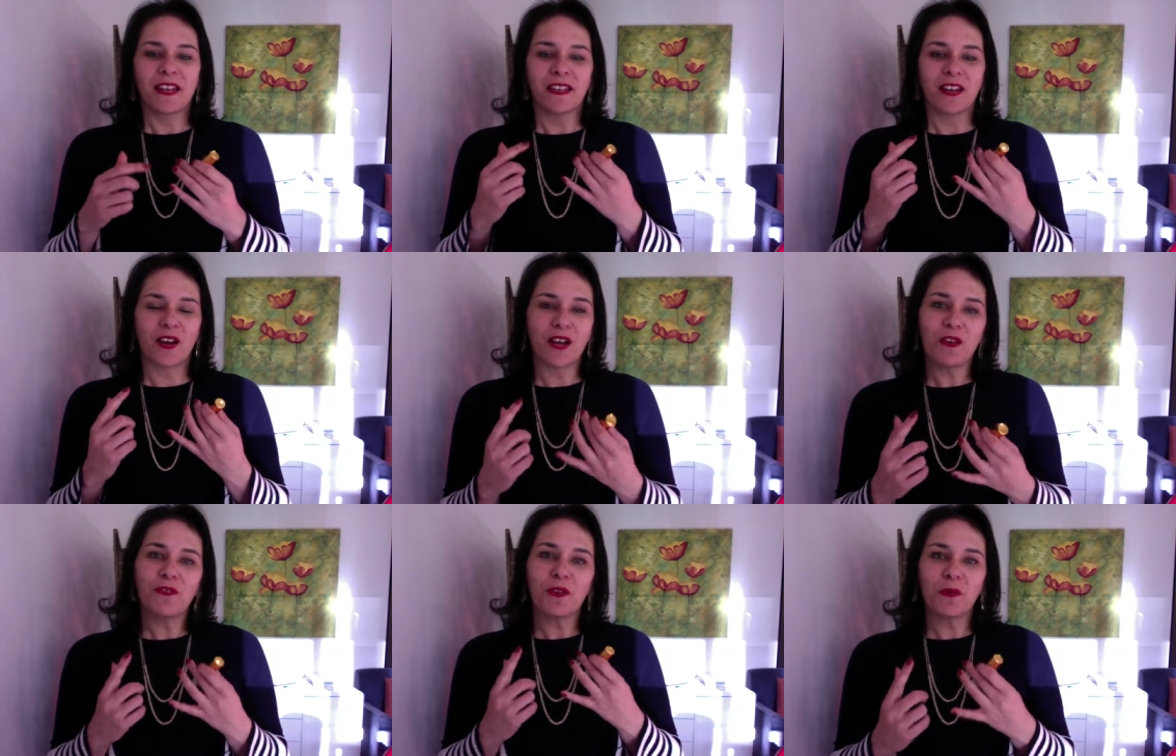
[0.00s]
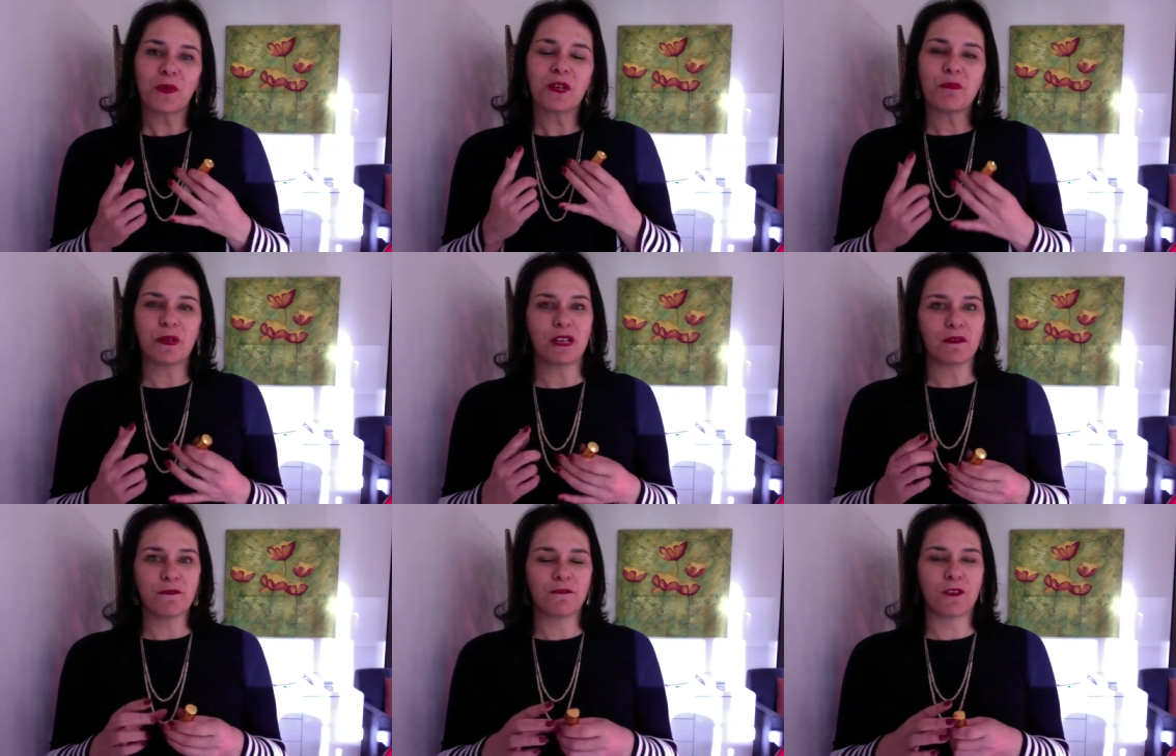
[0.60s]
Now, if you want to
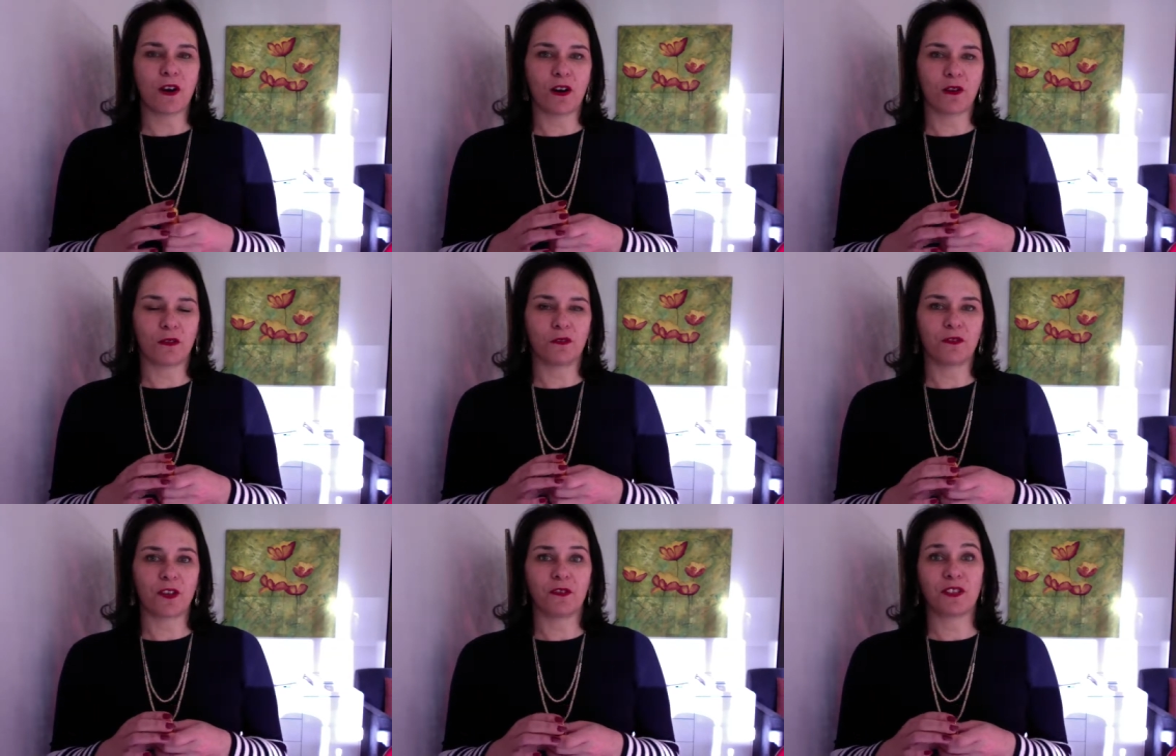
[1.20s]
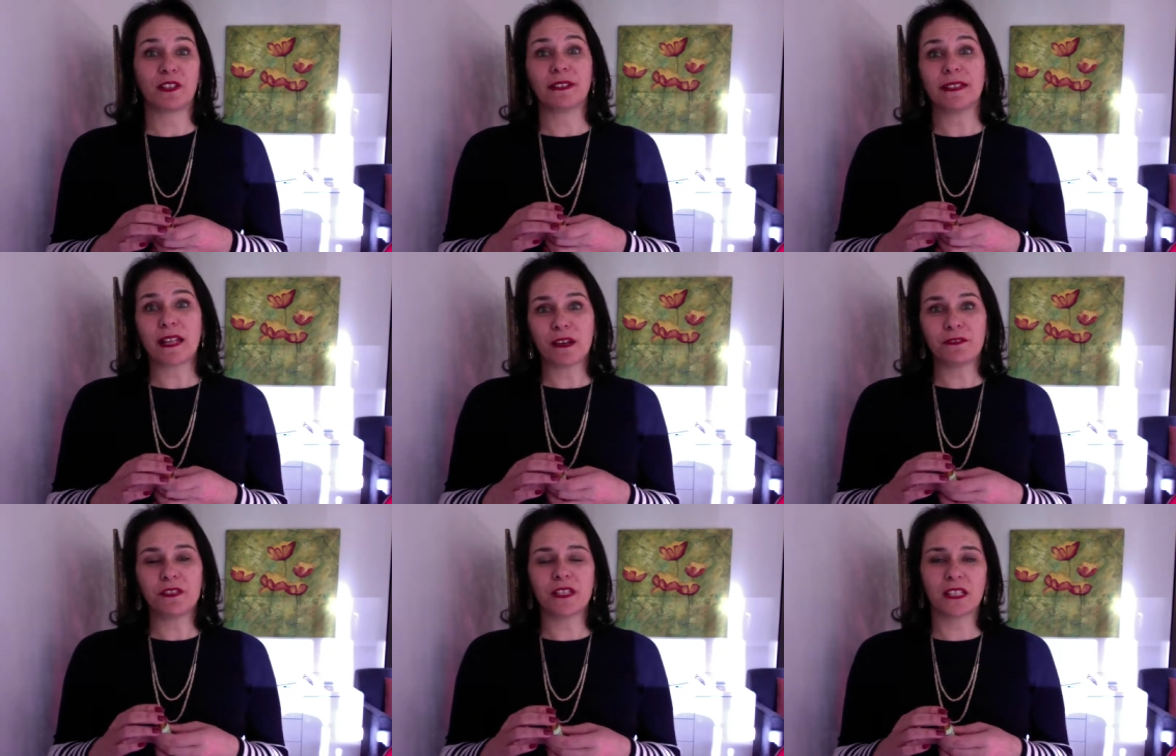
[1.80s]
be involved, if you'd
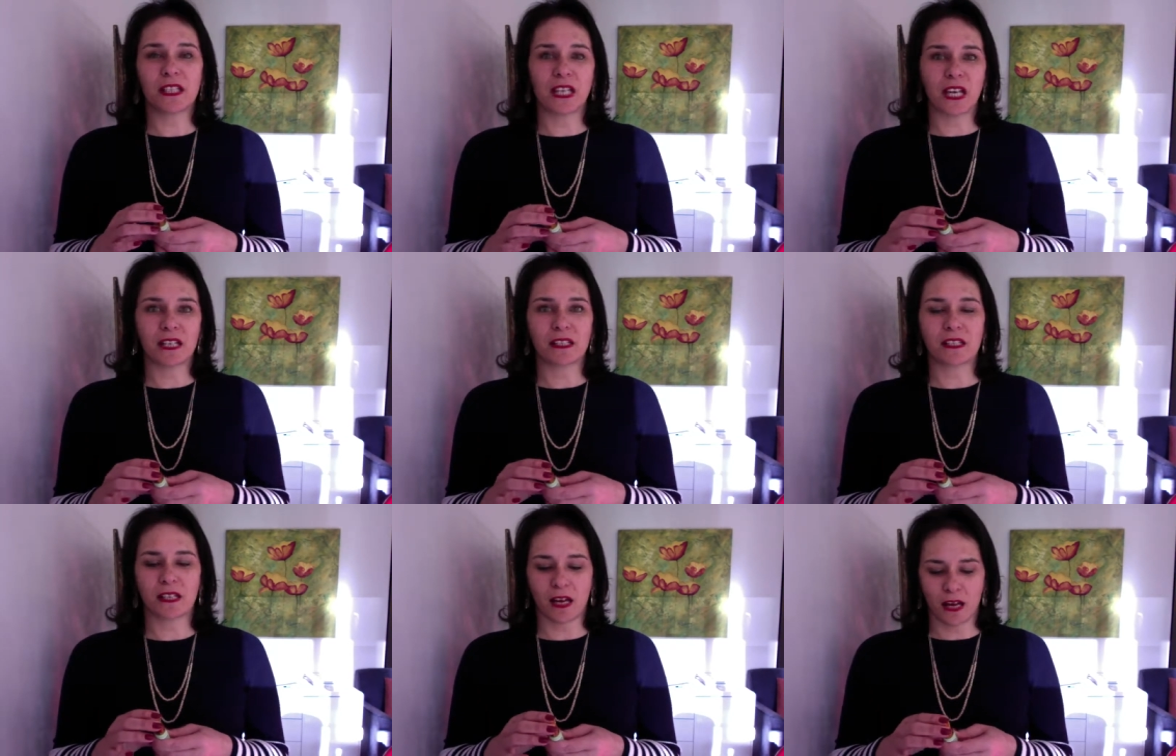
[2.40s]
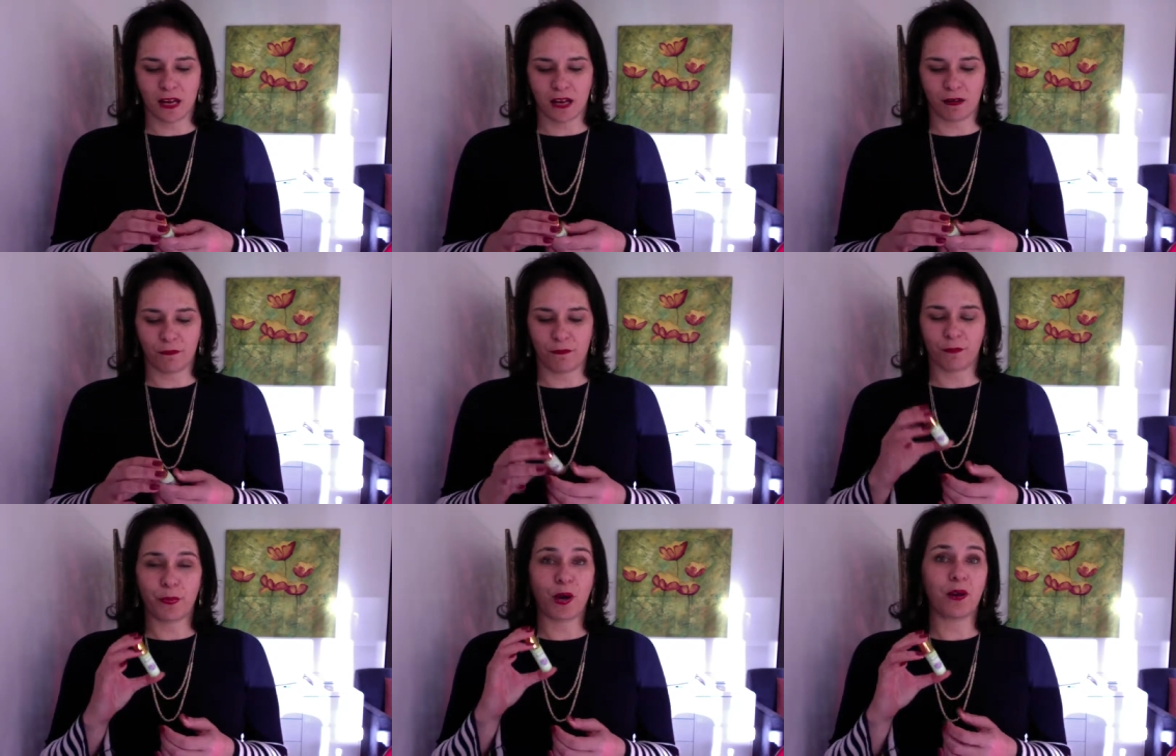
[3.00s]
love to get,
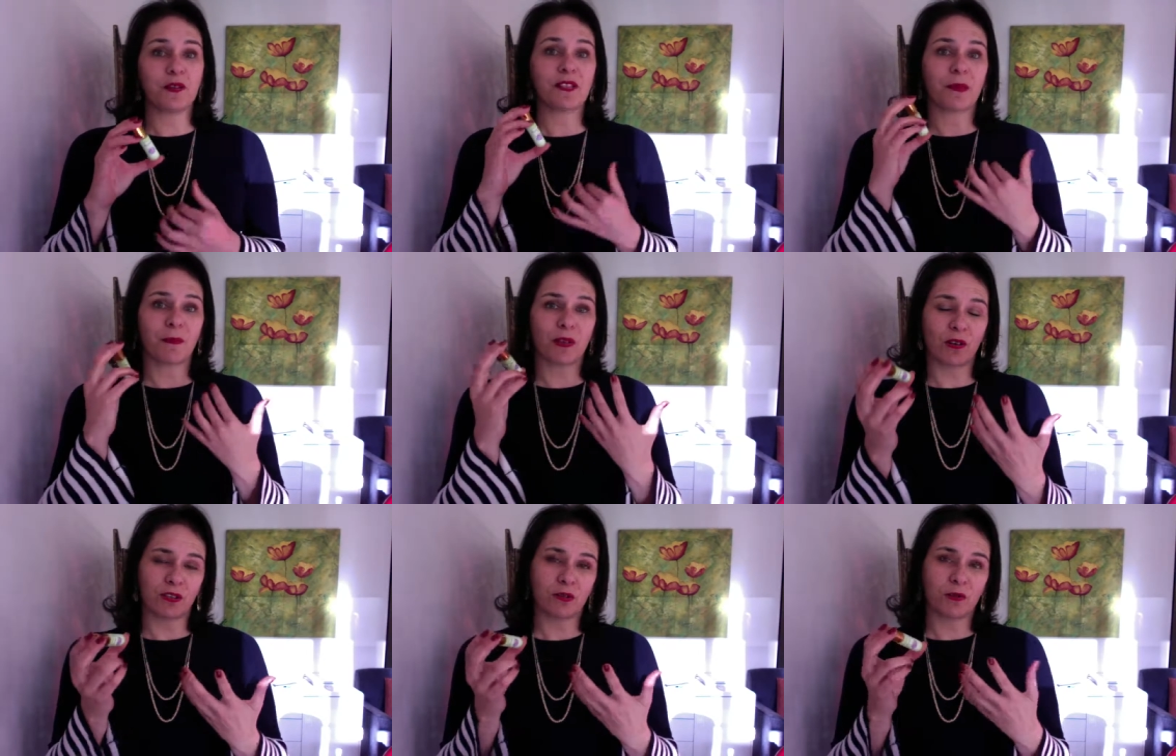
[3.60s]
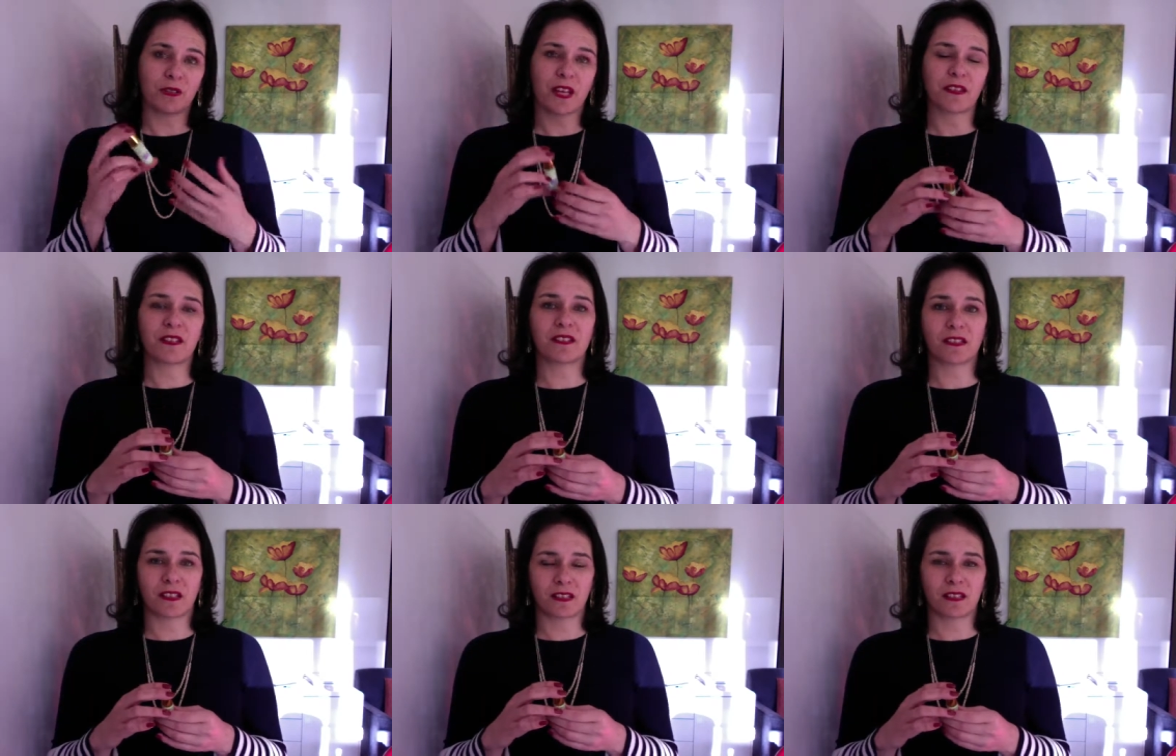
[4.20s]
um, post something onto another
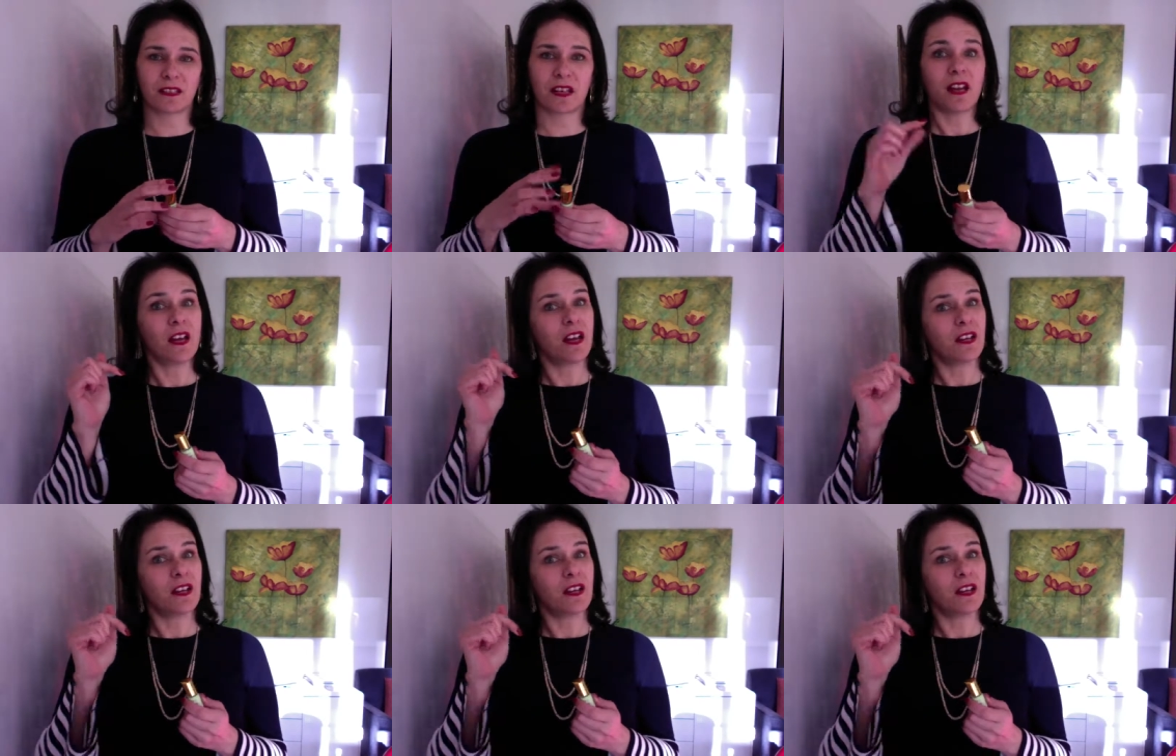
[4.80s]
sister,